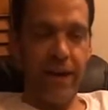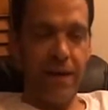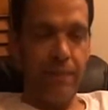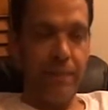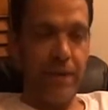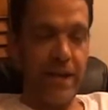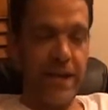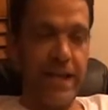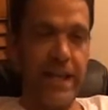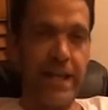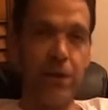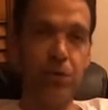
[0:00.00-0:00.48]
I
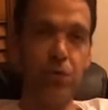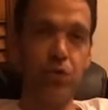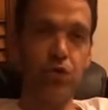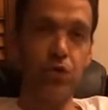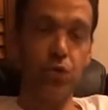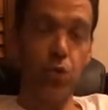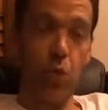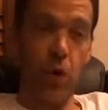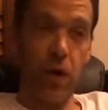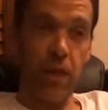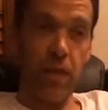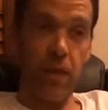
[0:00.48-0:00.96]
mean, he
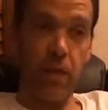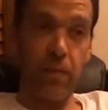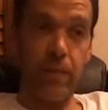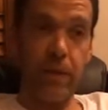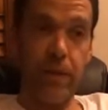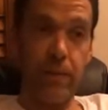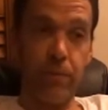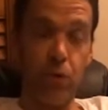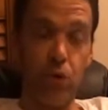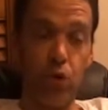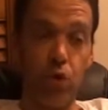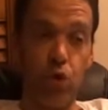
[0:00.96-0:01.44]
was one of the
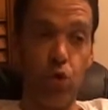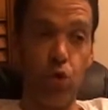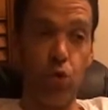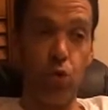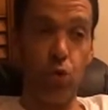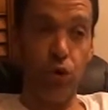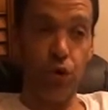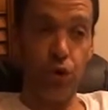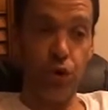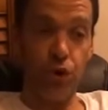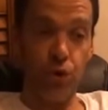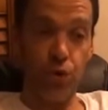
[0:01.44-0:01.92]
people who
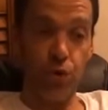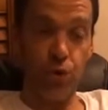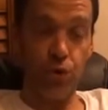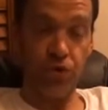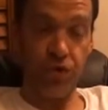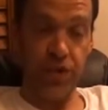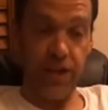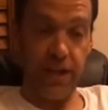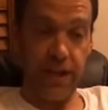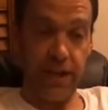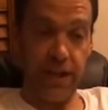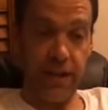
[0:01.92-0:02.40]
were
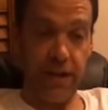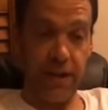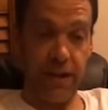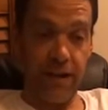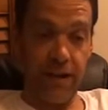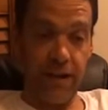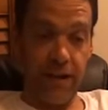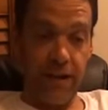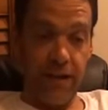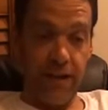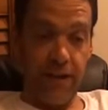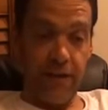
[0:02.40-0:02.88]
using
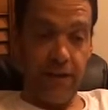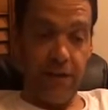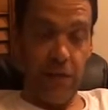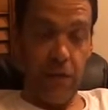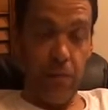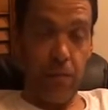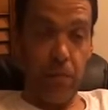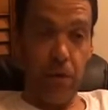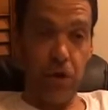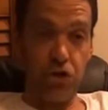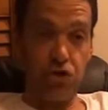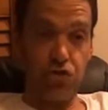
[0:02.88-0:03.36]

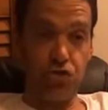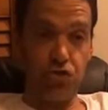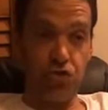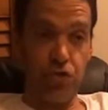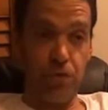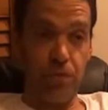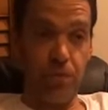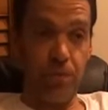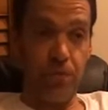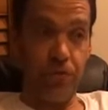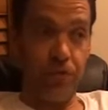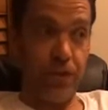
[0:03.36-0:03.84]
the
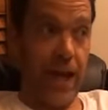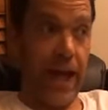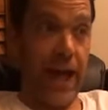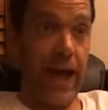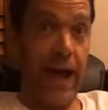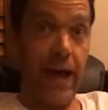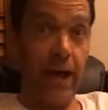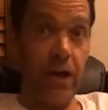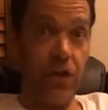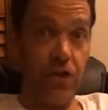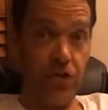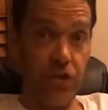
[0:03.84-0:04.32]
mushrooms
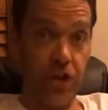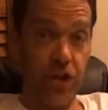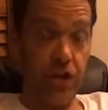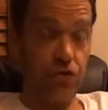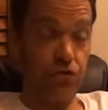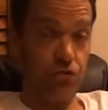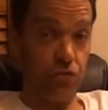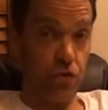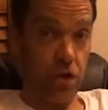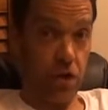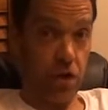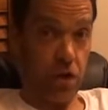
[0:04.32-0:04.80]
as a
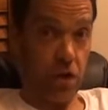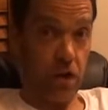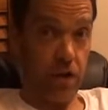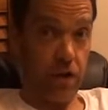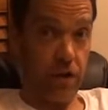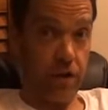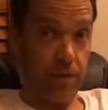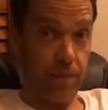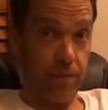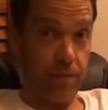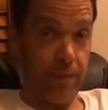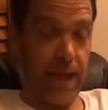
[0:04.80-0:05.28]
drug,